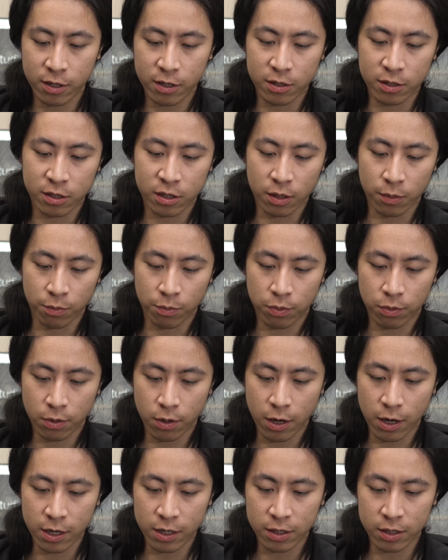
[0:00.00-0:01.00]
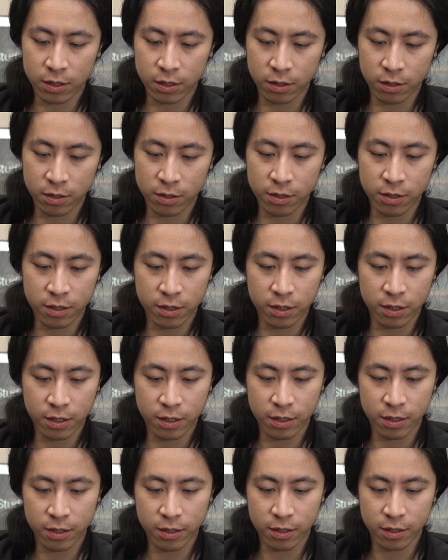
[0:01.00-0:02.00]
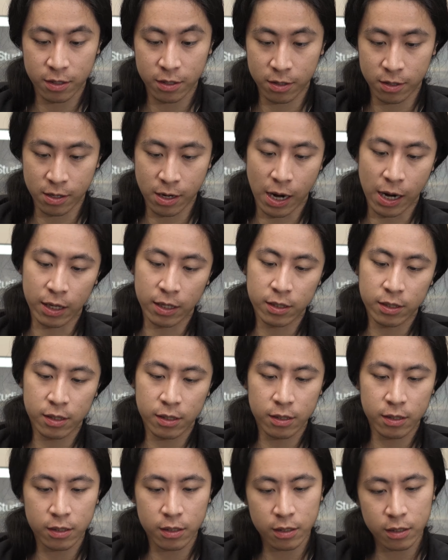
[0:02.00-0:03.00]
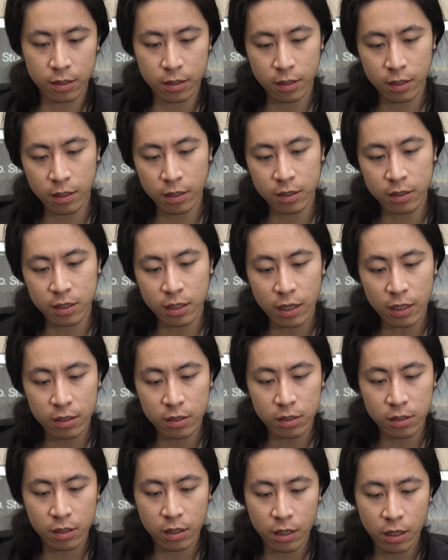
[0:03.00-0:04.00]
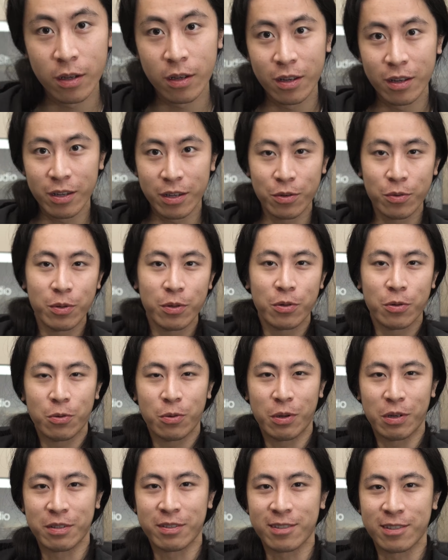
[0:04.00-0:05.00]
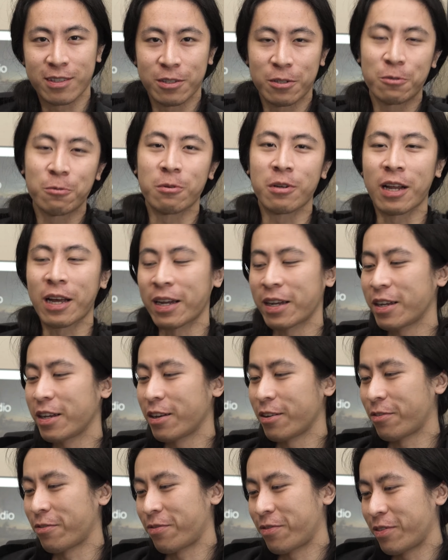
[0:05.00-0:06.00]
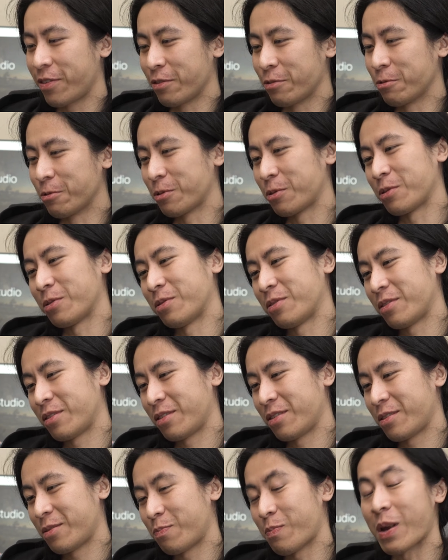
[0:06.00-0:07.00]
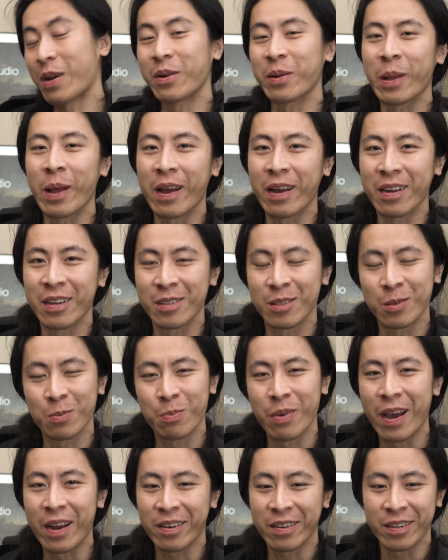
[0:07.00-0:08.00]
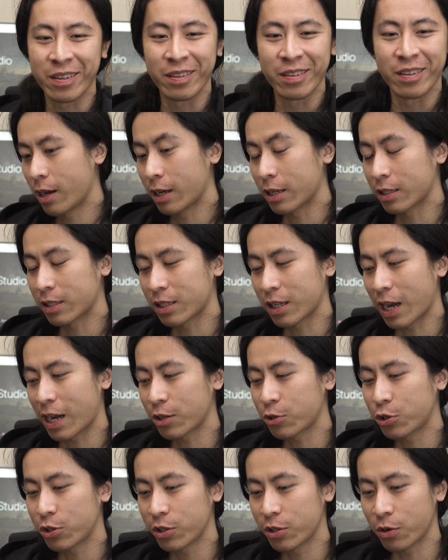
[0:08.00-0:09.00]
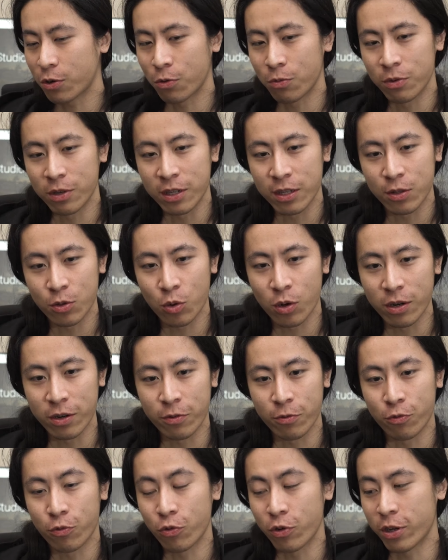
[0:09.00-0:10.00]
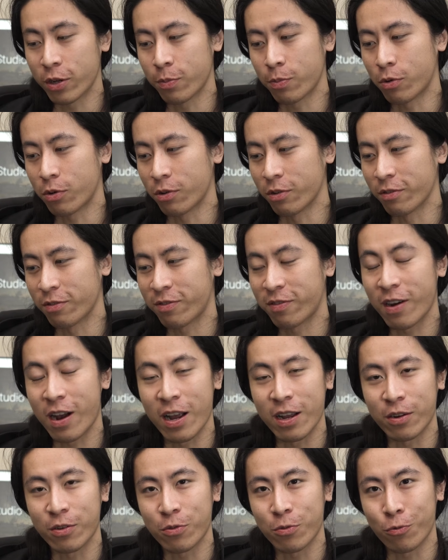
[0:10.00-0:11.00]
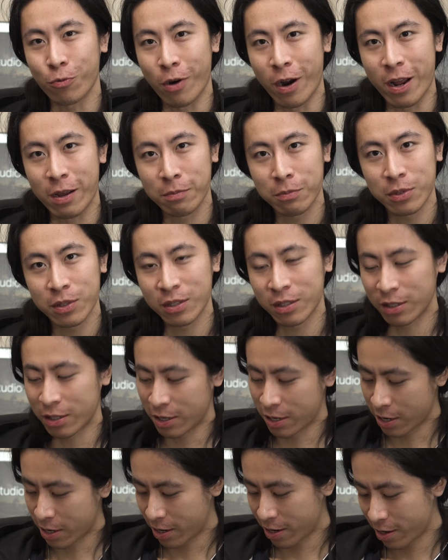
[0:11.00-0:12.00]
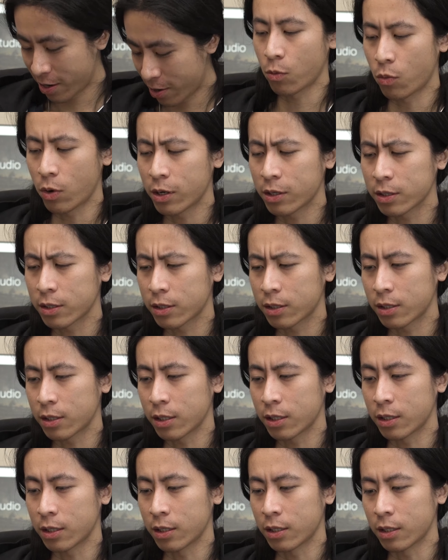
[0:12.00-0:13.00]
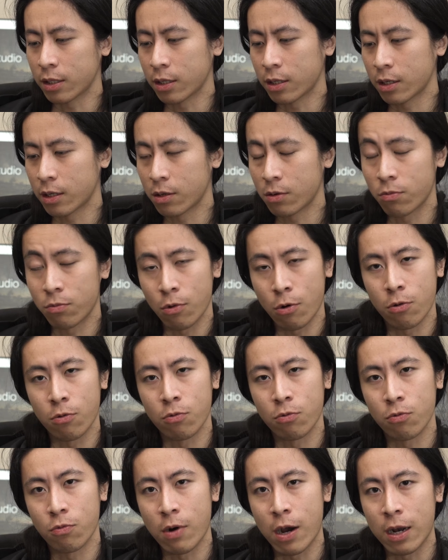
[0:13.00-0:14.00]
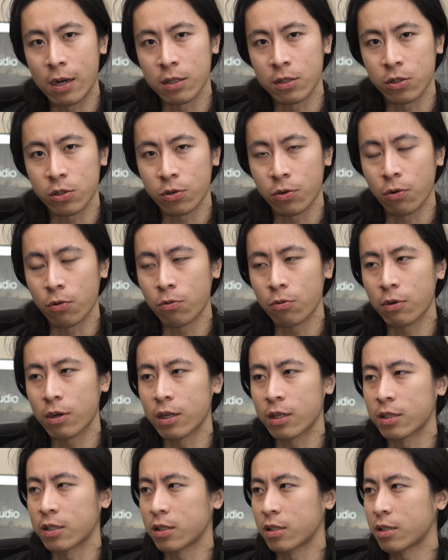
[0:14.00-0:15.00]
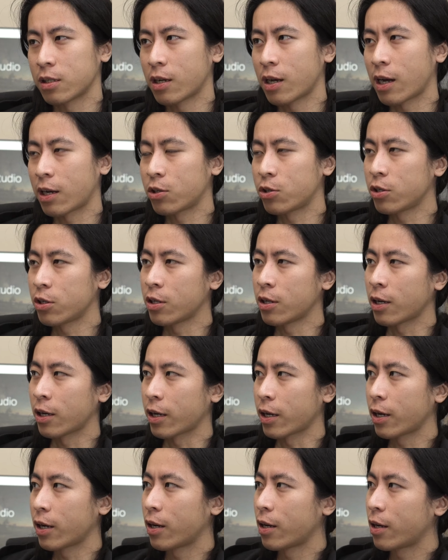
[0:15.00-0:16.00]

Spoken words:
is surprisingly nice in a sense. Even though it's so light, it feels better than expected. It's actually only 23.5 grams, whereas the Rode Wireless Go is actually like